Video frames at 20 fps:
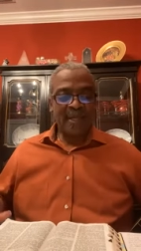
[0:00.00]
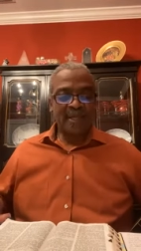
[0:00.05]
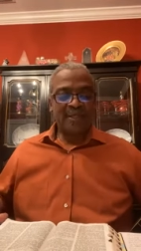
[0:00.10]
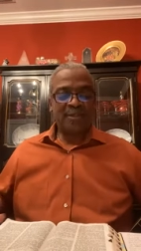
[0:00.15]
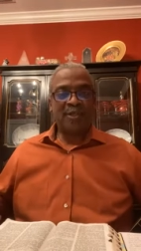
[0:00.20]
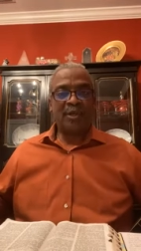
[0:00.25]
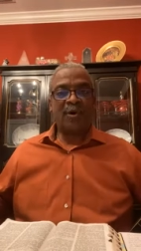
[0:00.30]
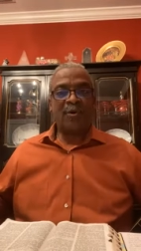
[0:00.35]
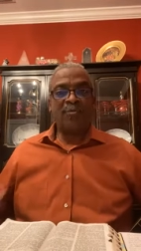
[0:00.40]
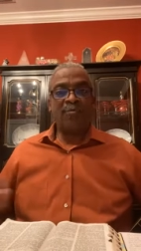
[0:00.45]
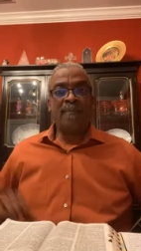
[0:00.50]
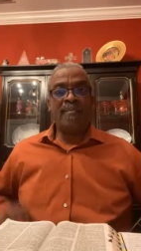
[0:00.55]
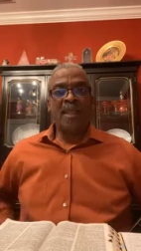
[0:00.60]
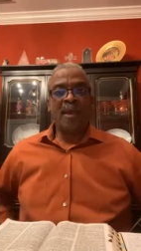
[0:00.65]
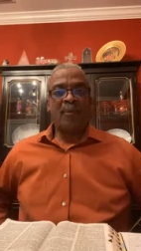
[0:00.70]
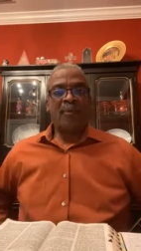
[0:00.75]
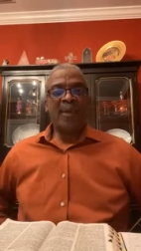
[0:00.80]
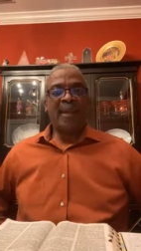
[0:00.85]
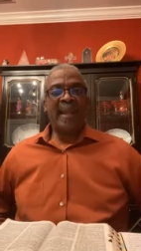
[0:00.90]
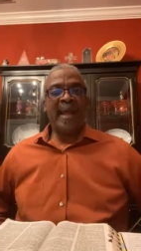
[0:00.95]
So
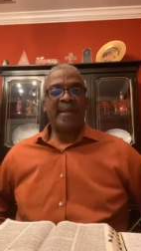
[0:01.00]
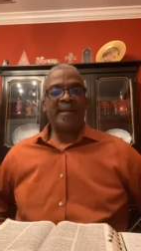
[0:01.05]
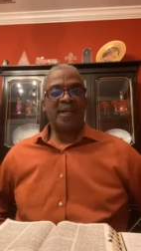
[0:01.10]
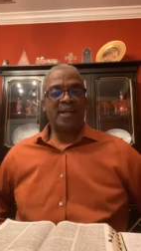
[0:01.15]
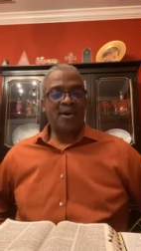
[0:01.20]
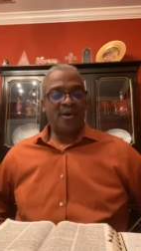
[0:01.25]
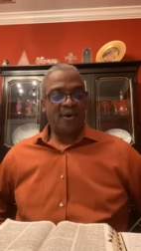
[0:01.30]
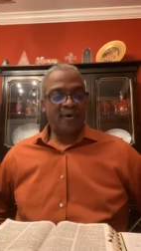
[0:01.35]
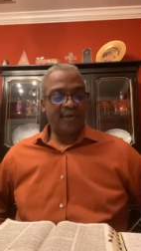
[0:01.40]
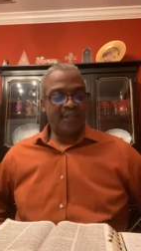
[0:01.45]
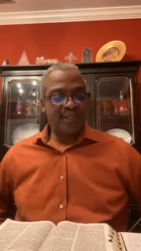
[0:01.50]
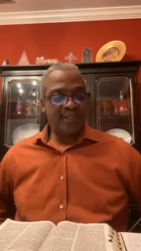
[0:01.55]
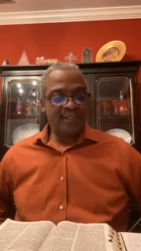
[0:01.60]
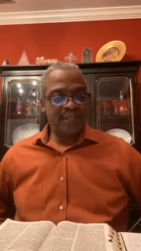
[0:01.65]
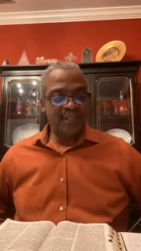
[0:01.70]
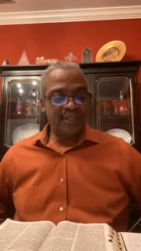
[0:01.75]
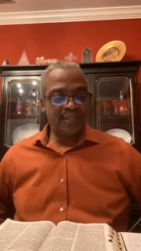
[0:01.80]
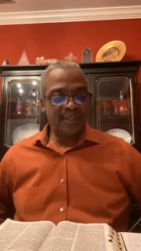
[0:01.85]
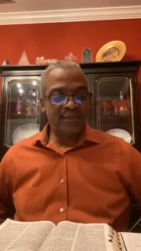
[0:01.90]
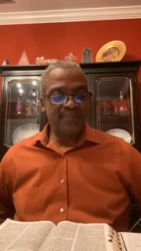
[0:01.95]
we'd like to call your
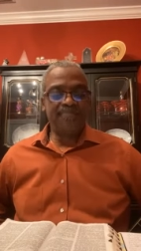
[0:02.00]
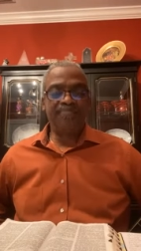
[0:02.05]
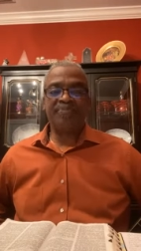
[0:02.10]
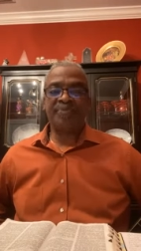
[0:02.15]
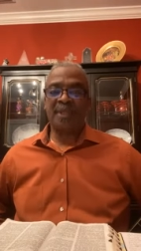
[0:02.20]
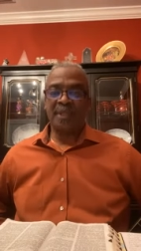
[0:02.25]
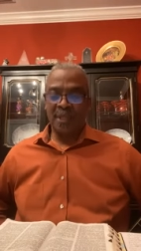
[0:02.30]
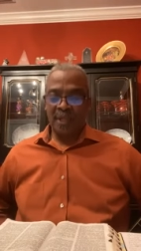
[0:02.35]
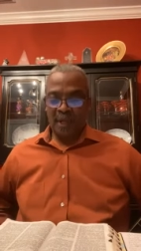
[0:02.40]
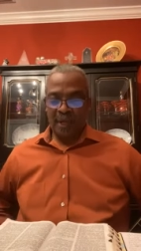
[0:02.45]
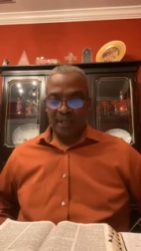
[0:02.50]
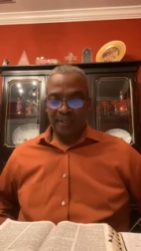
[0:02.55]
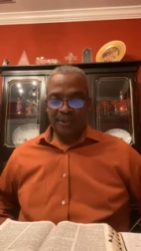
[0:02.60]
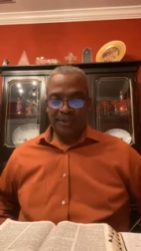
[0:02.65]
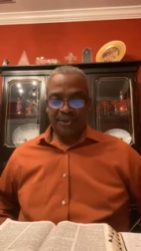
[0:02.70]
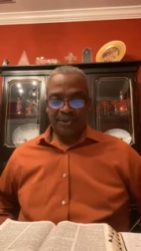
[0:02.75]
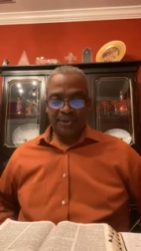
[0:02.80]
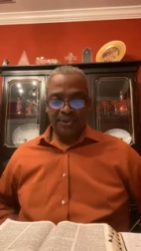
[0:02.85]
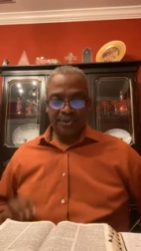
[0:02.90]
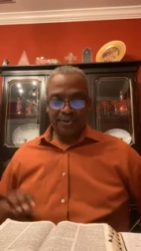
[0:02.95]
attention uh,
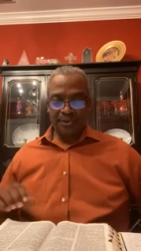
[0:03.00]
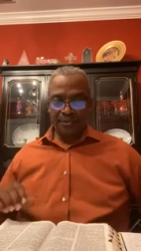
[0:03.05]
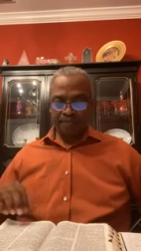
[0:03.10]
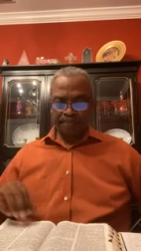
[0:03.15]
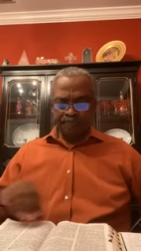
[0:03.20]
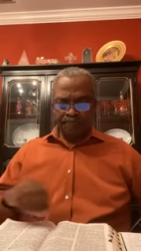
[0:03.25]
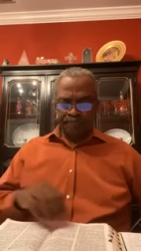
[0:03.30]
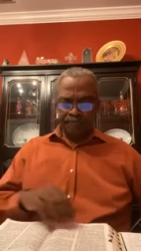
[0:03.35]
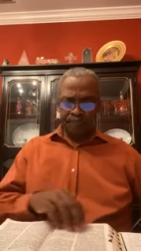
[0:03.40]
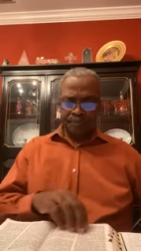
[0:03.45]
to